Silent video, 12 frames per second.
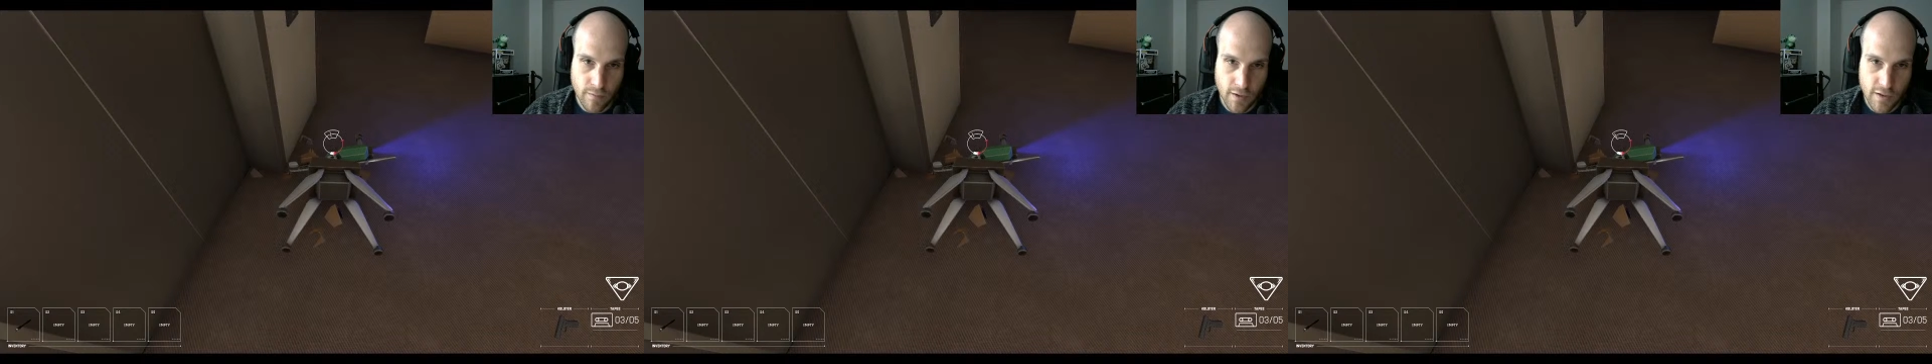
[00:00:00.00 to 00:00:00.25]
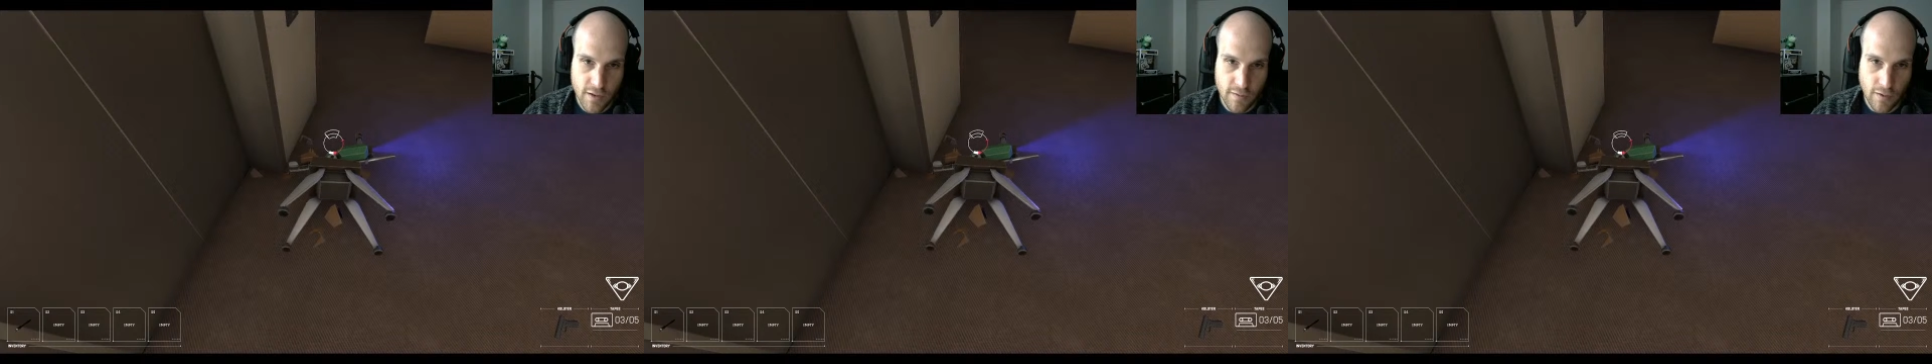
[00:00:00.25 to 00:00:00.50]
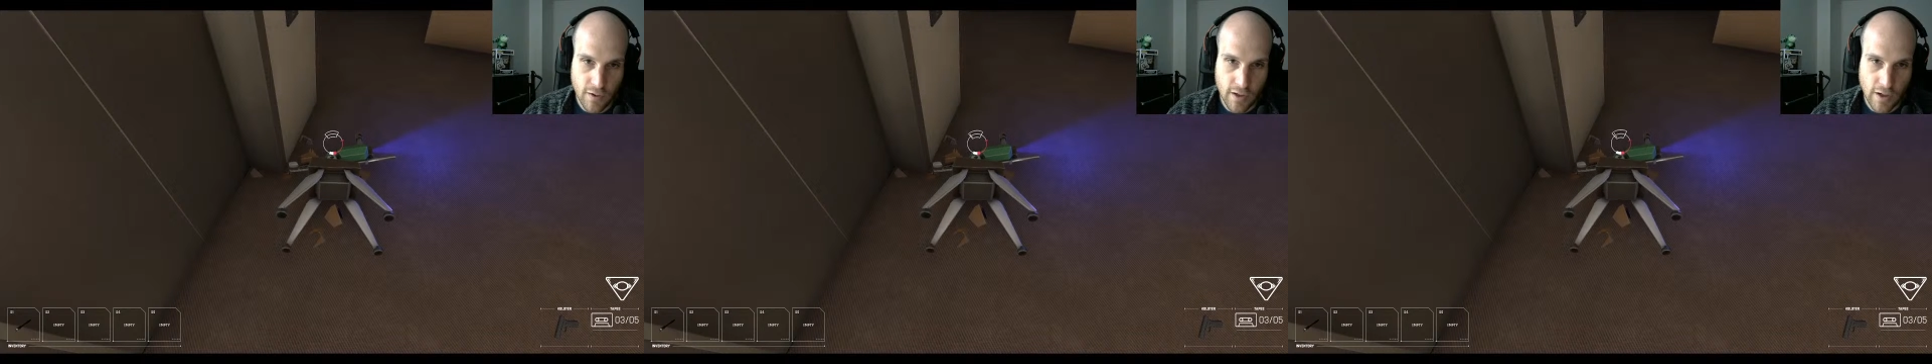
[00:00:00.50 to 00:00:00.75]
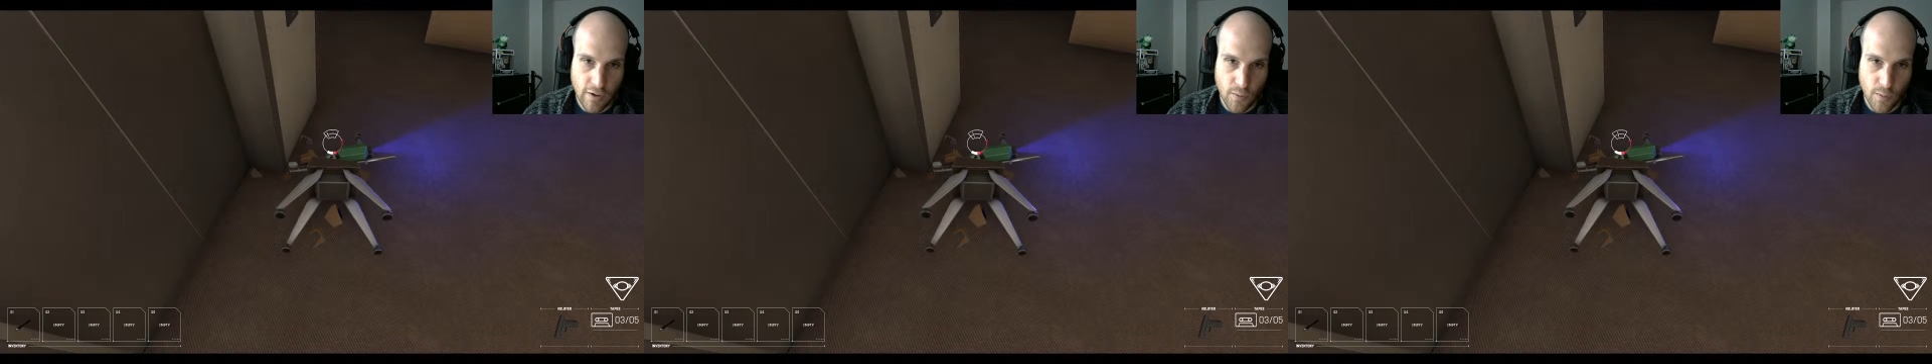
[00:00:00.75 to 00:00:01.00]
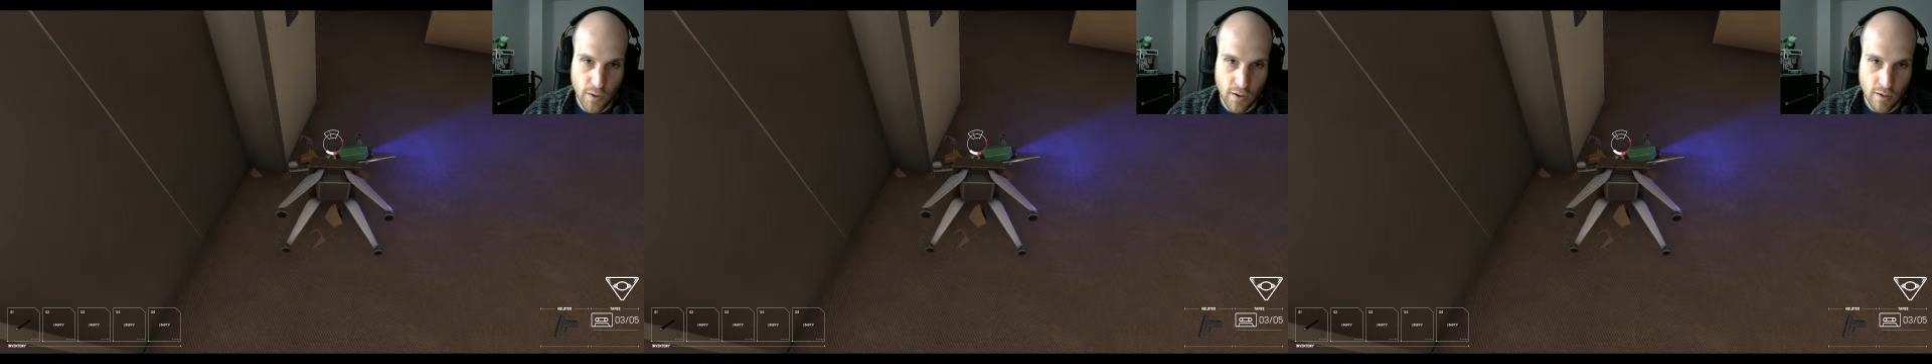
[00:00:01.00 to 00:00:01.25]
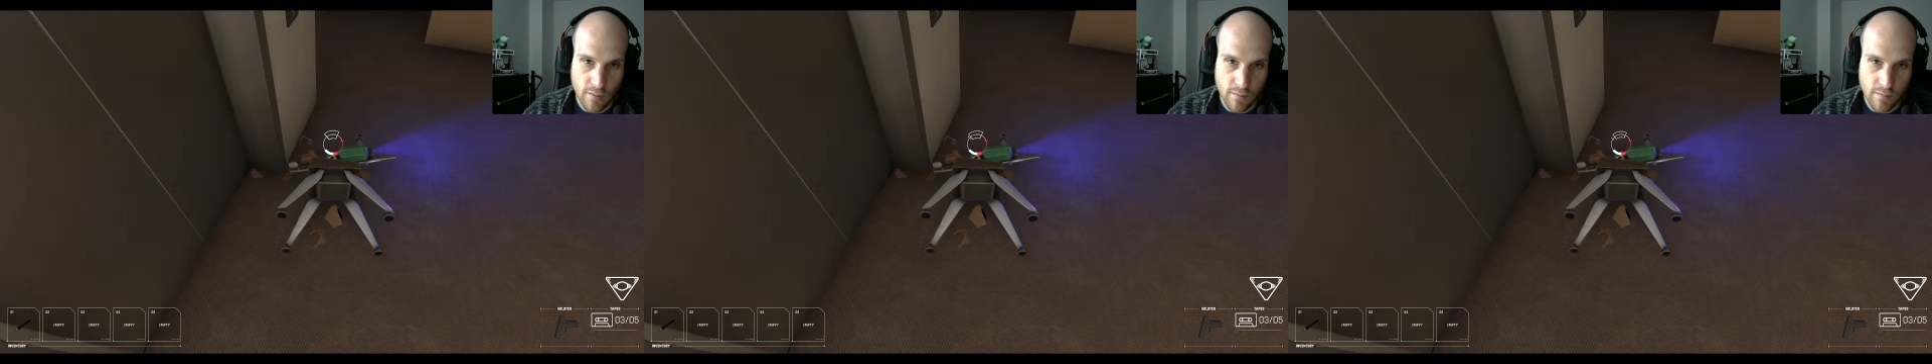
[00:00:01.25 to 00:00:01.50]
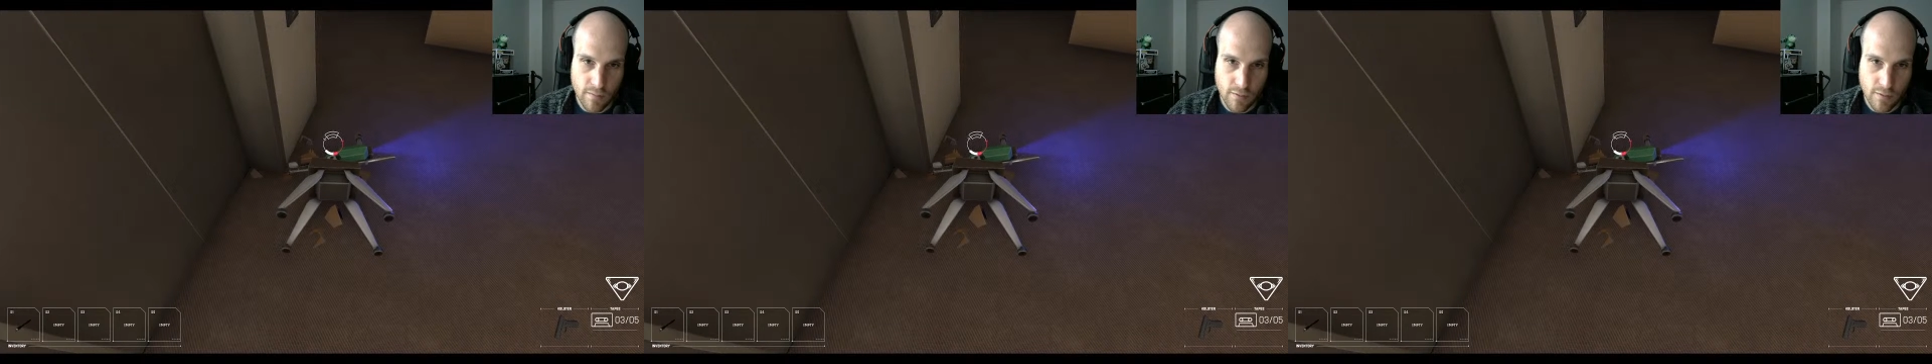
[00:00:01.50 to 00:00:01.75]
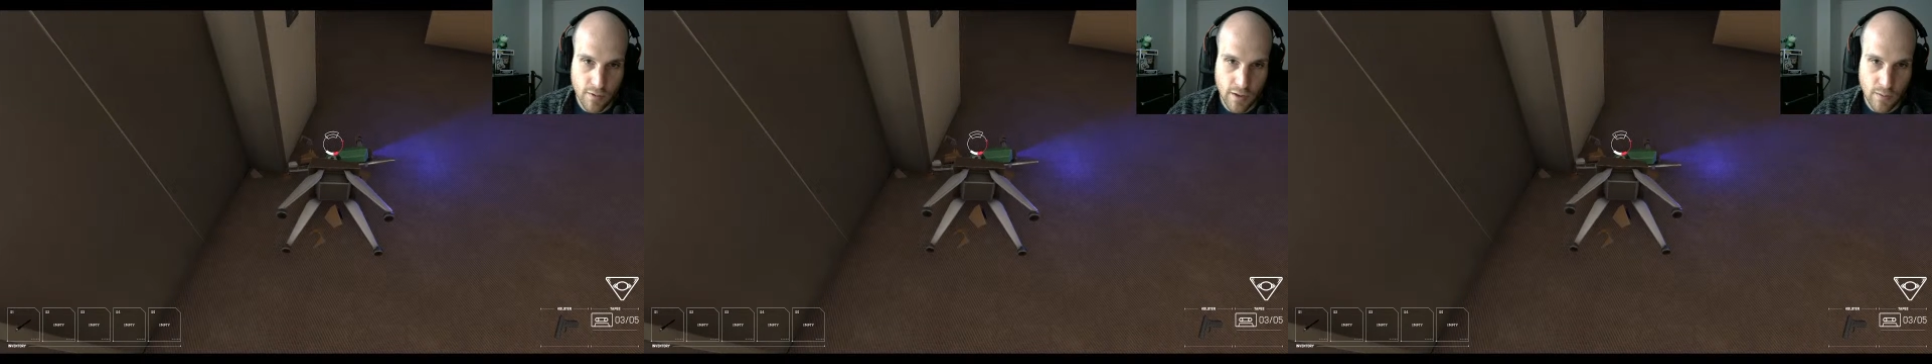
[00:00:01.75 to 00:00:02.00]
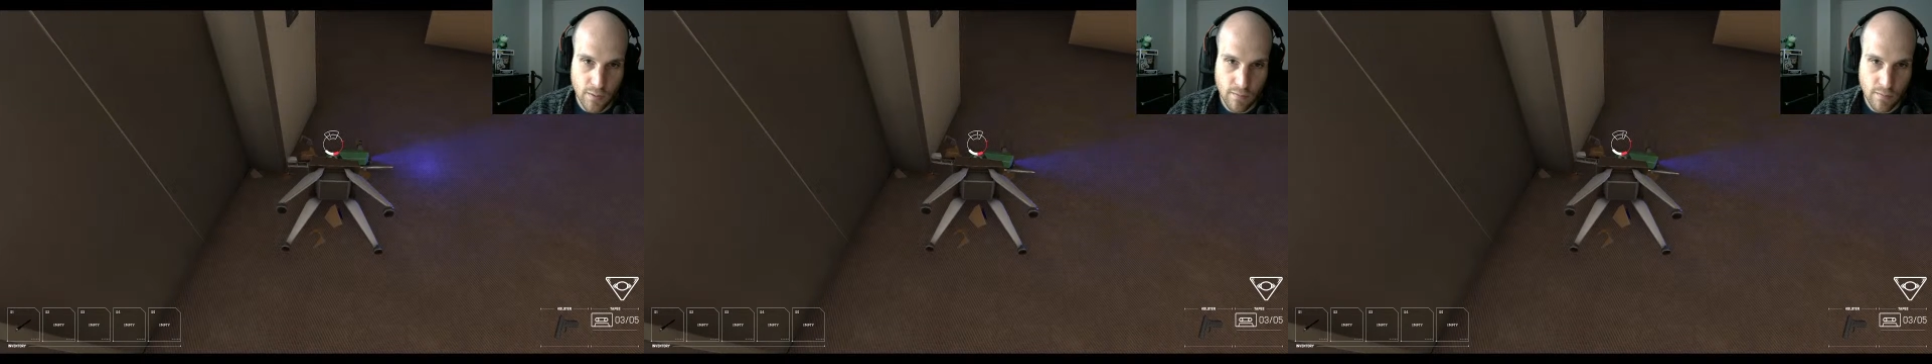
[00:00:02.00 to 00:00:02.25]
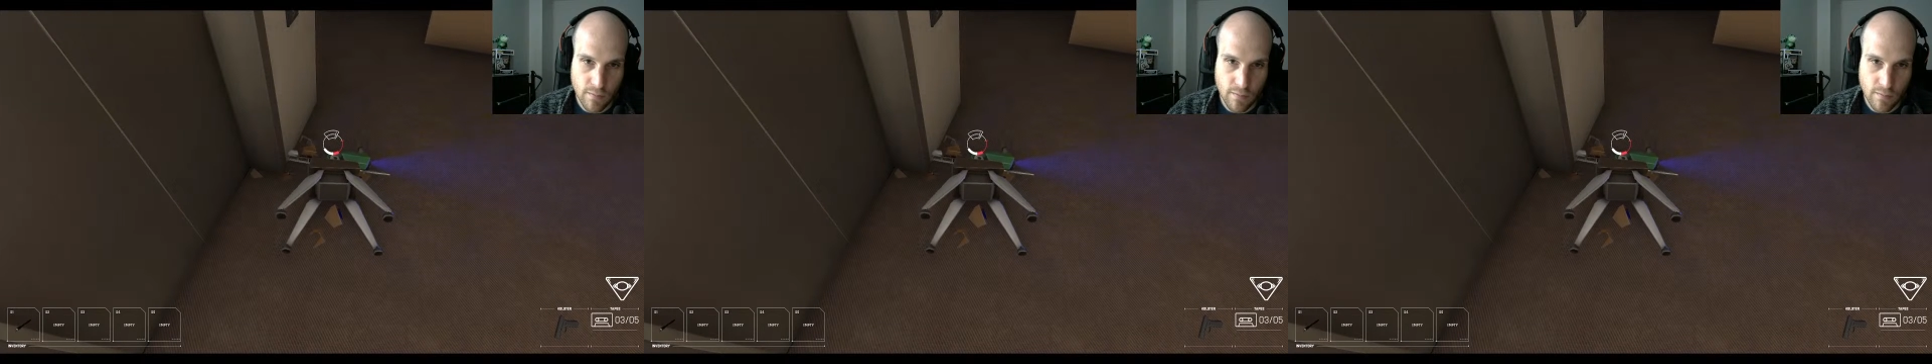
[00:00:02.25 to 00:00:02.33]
It's a very narrow window on that one.